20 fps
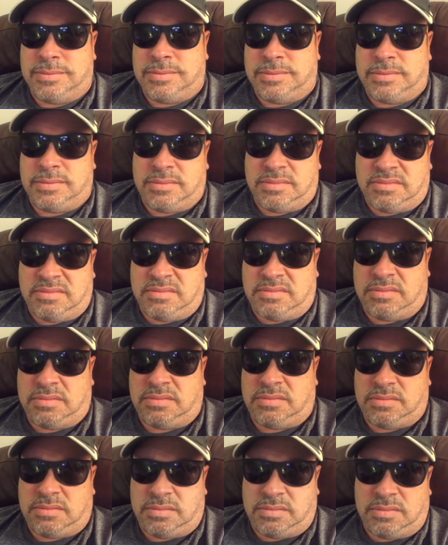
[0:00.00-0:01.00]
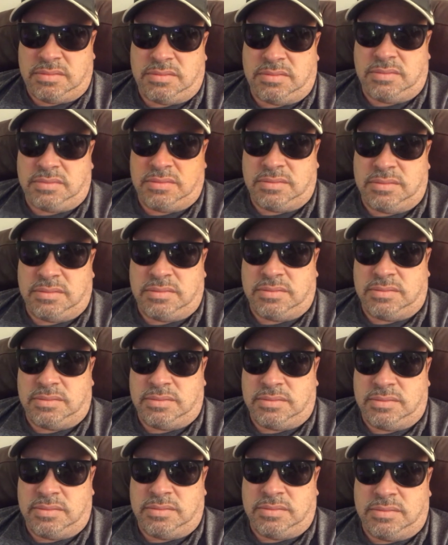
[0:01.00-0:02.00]

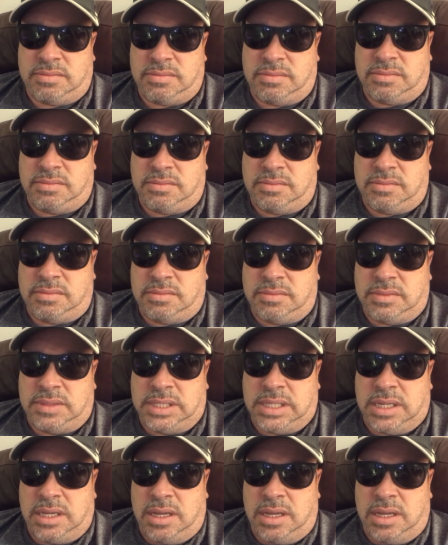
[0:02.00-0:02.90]
Nobody speaks.